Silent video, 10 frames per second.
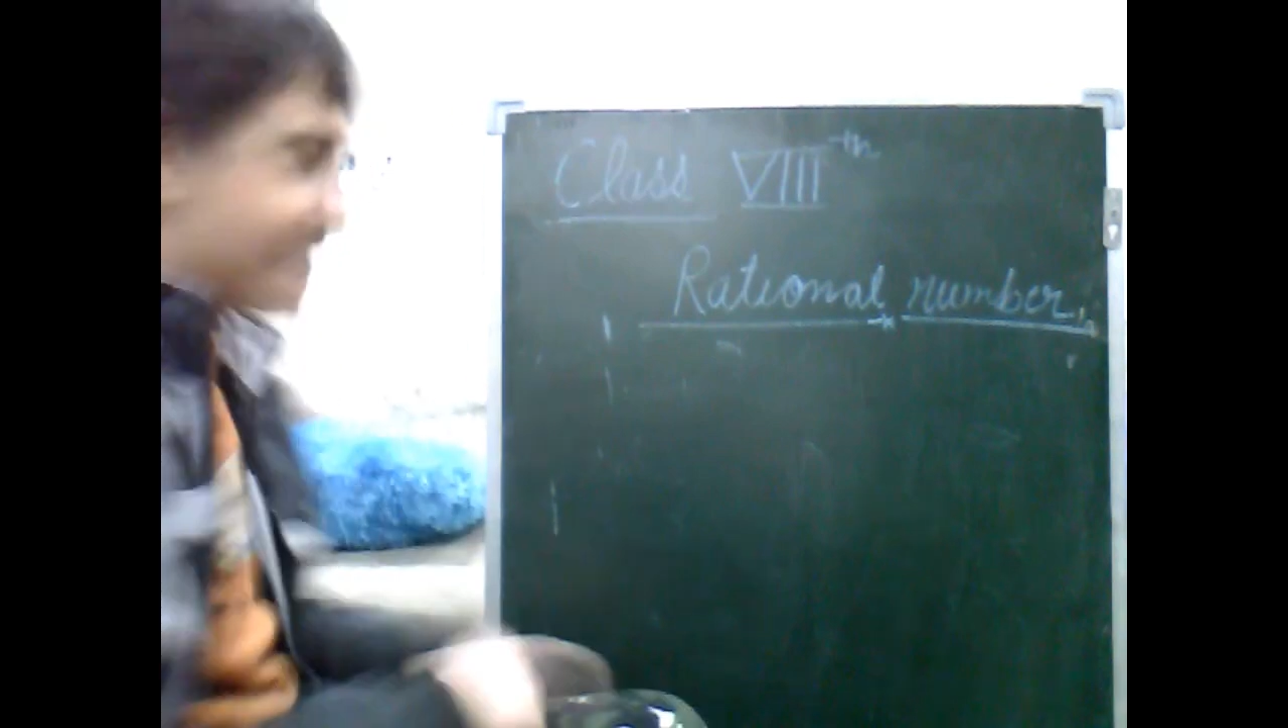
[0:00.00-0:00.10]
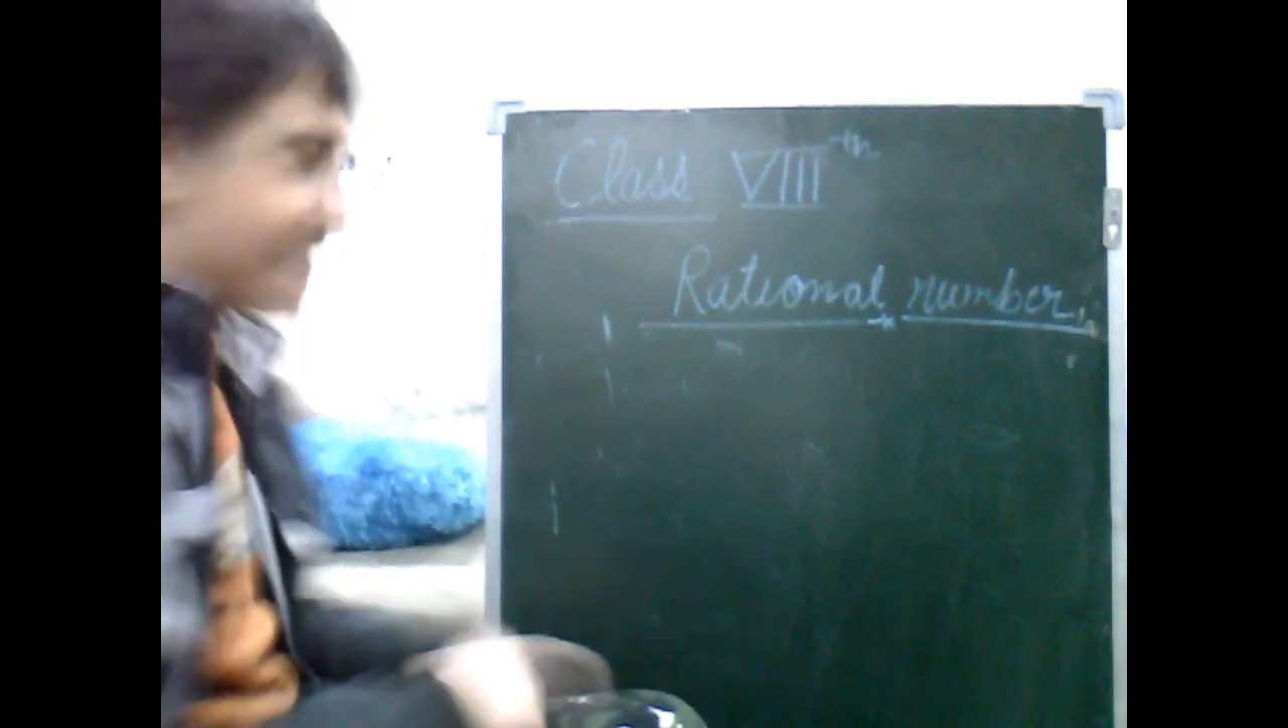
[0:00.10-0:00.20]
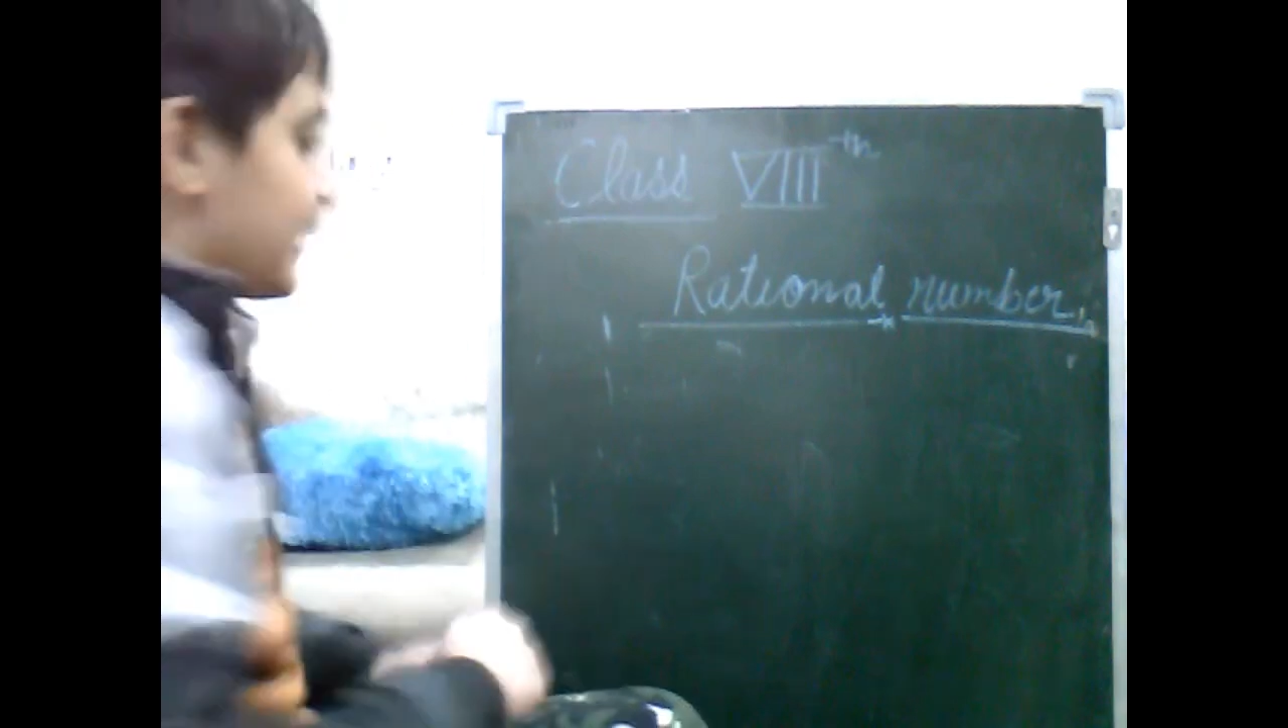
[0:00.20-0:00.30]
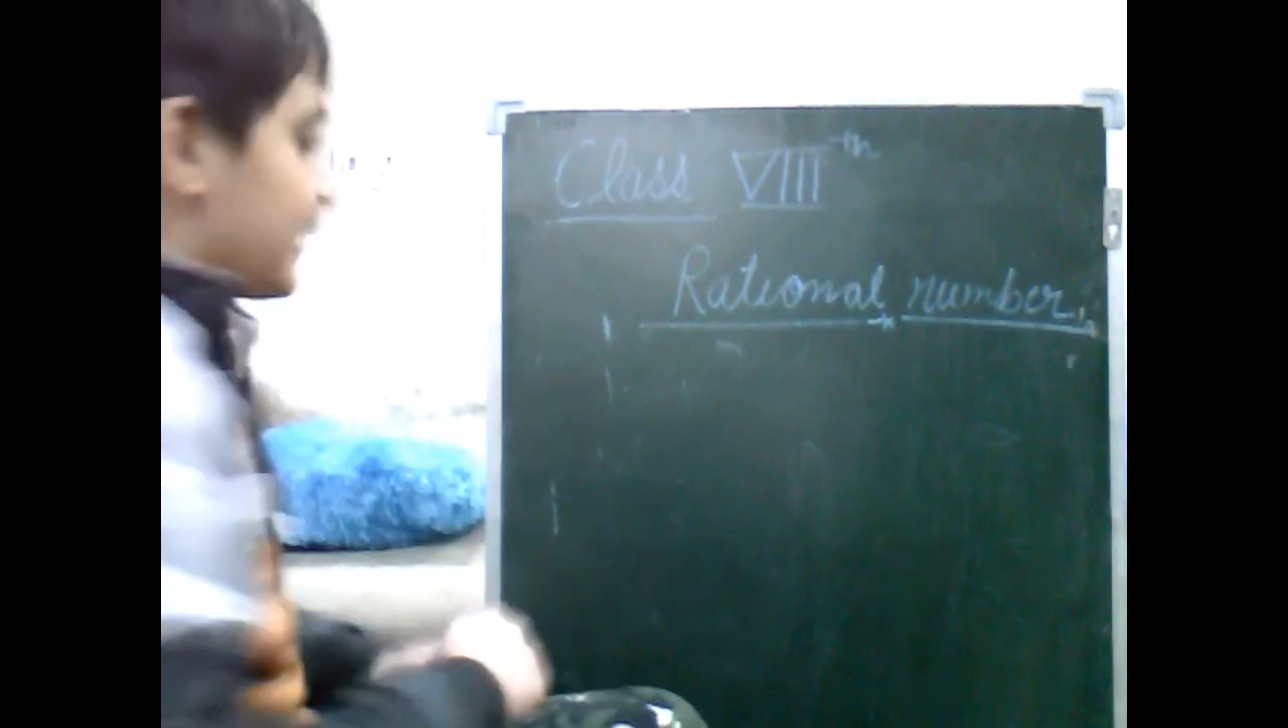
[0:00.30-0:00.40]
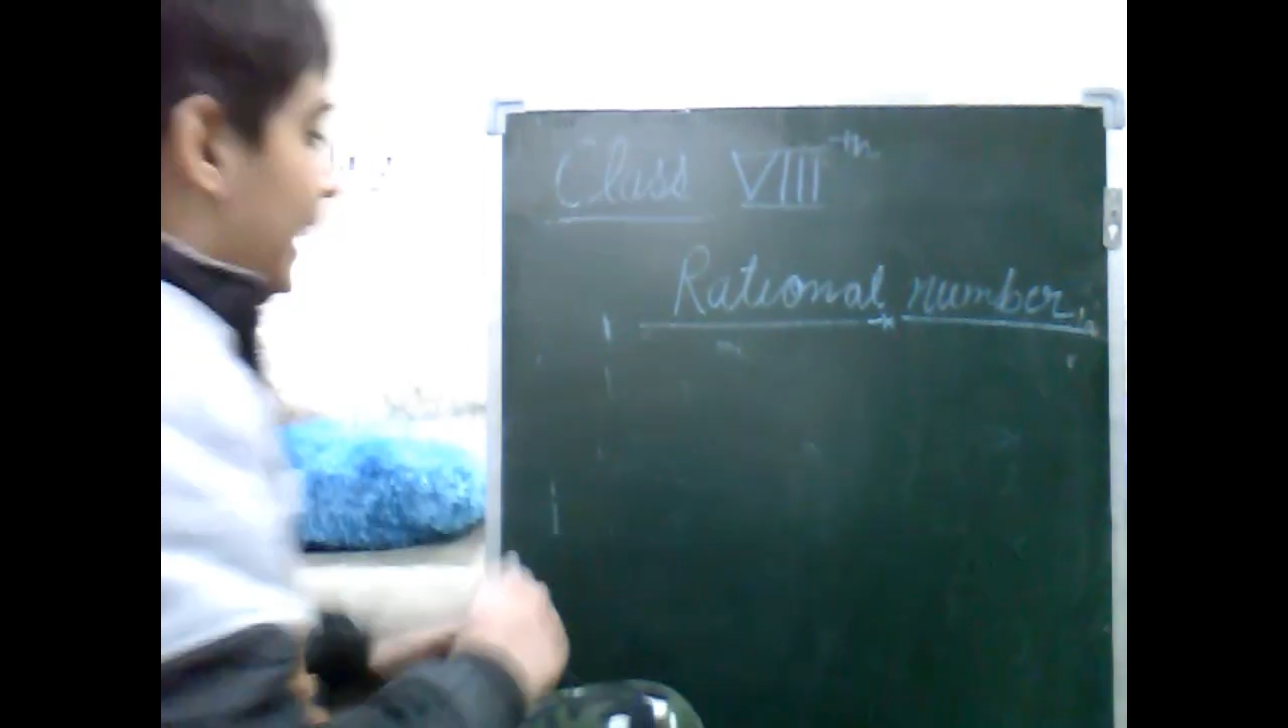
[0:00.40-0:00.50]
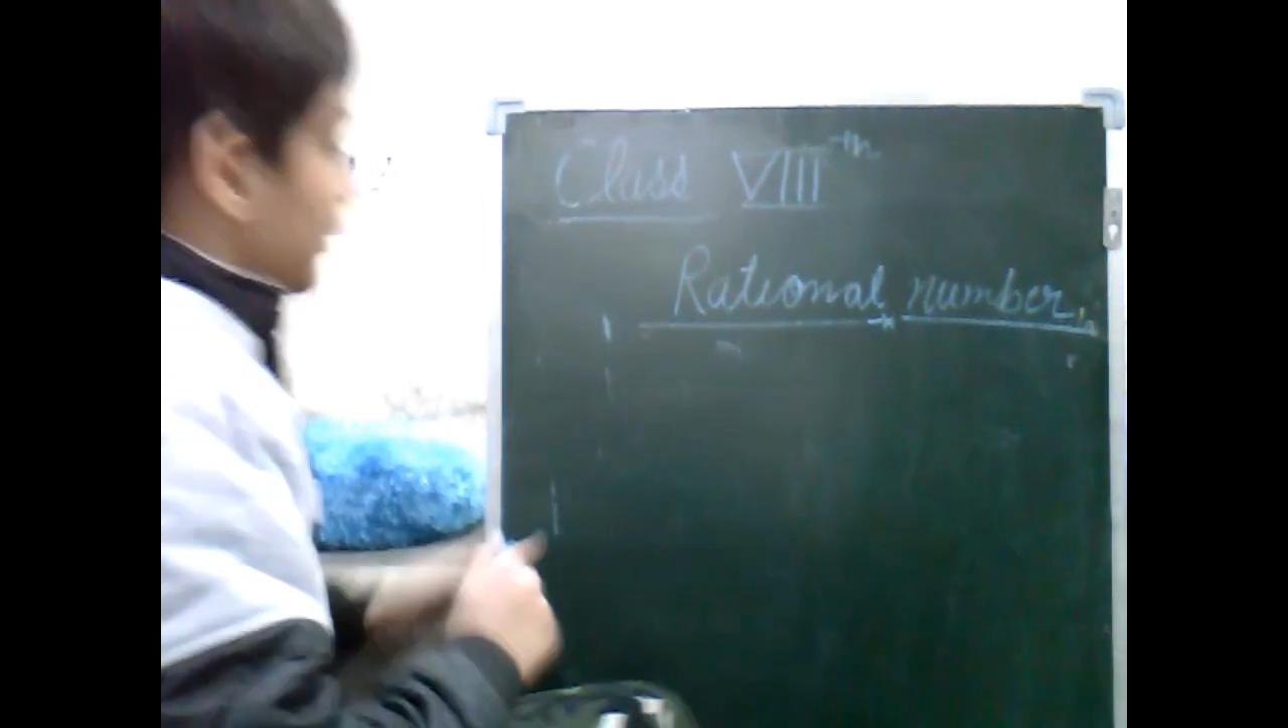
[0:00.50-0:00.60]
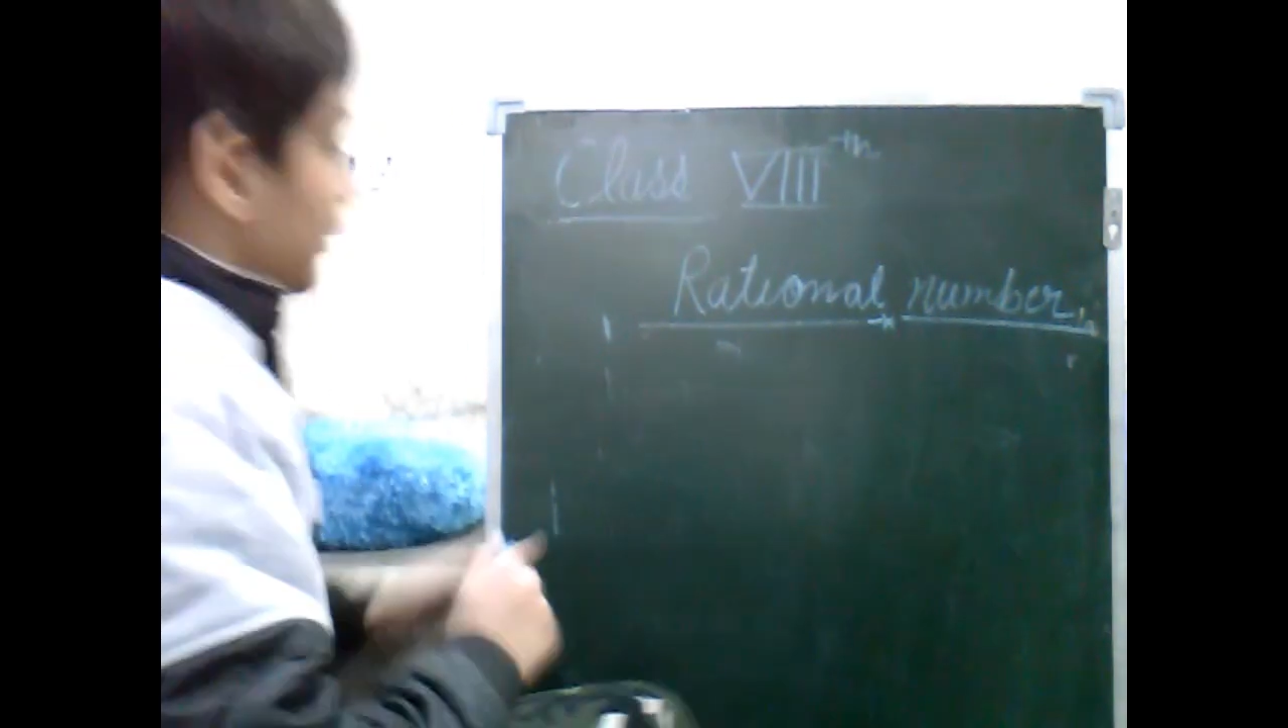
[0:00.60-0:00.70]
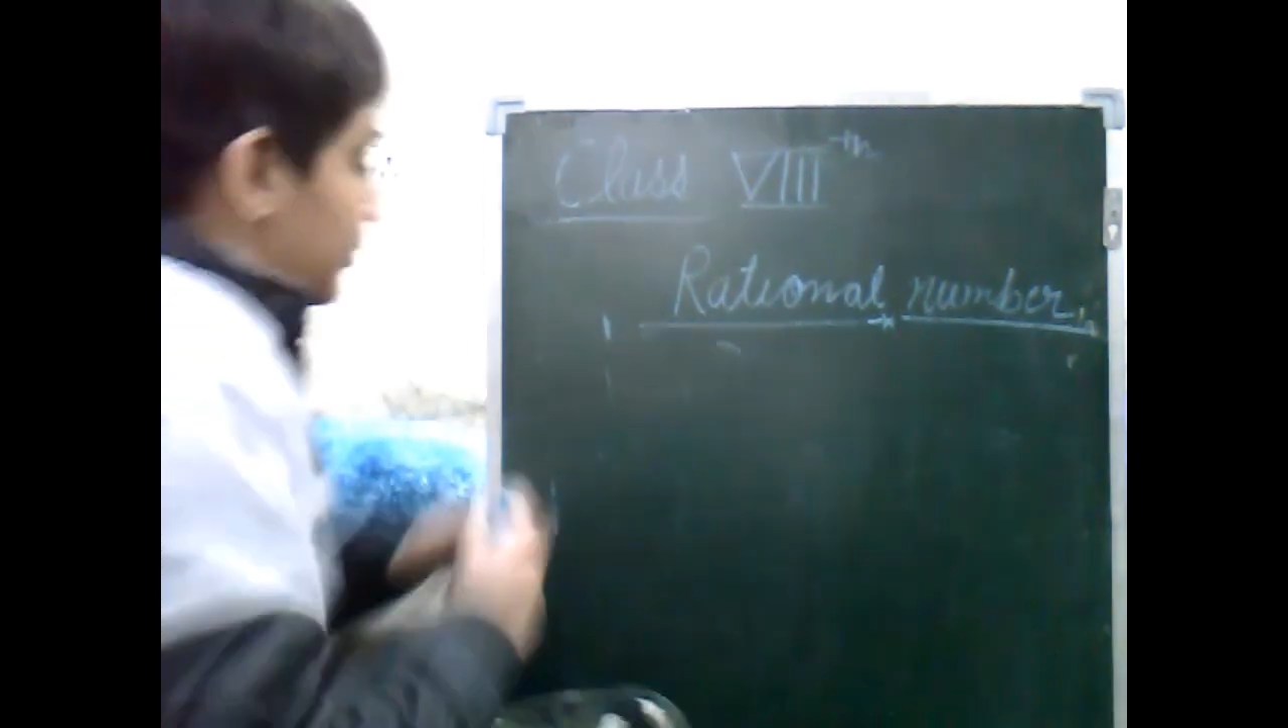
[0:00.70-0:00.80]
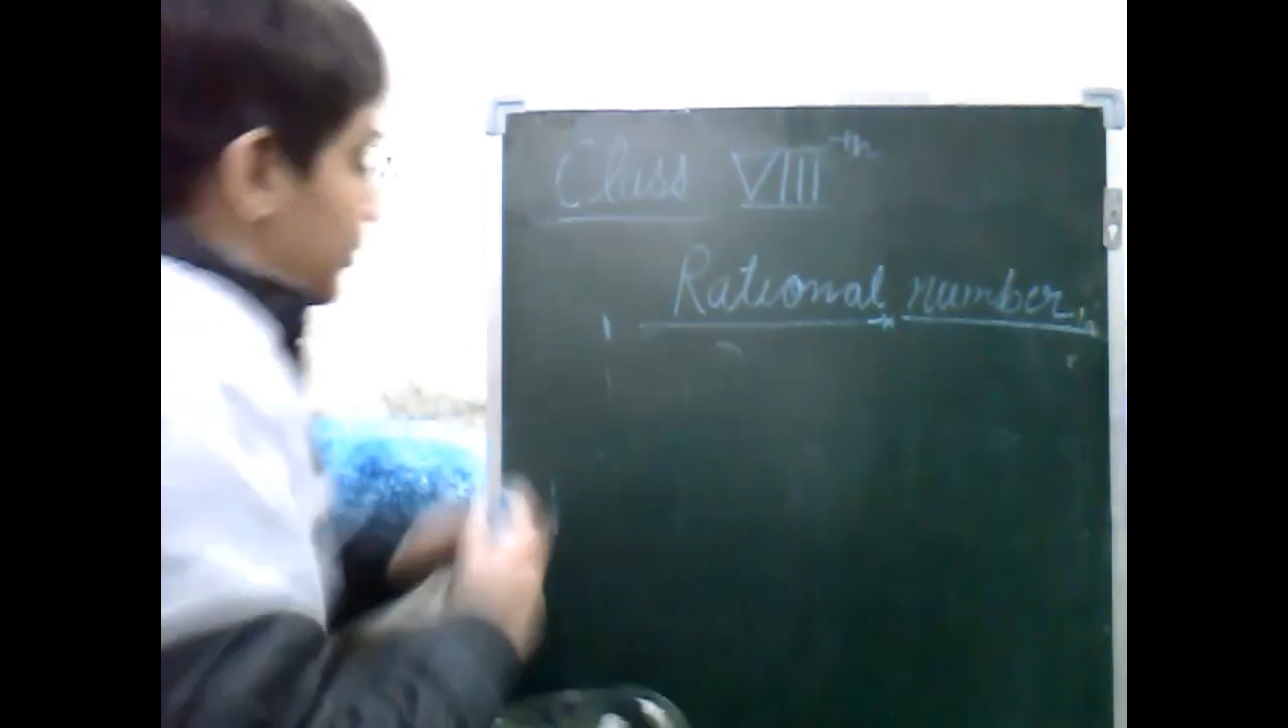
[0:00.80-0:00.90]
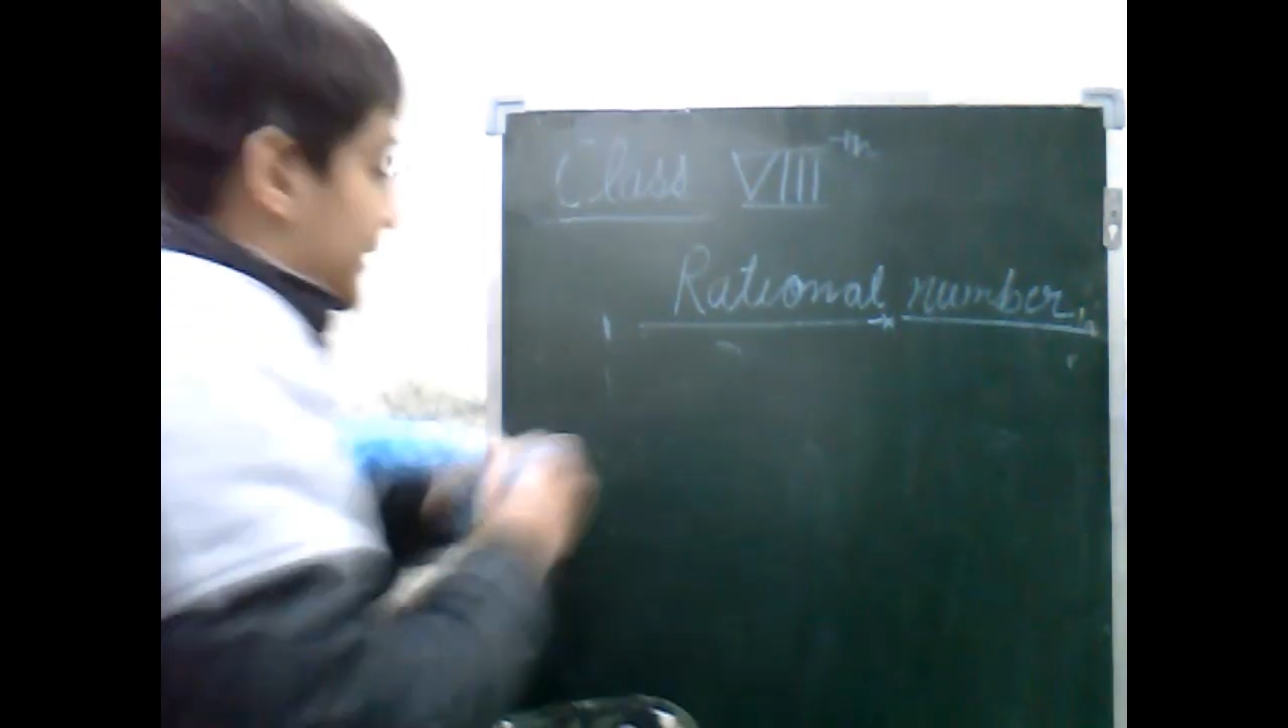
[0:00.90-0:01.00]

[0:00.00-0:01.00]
to do with the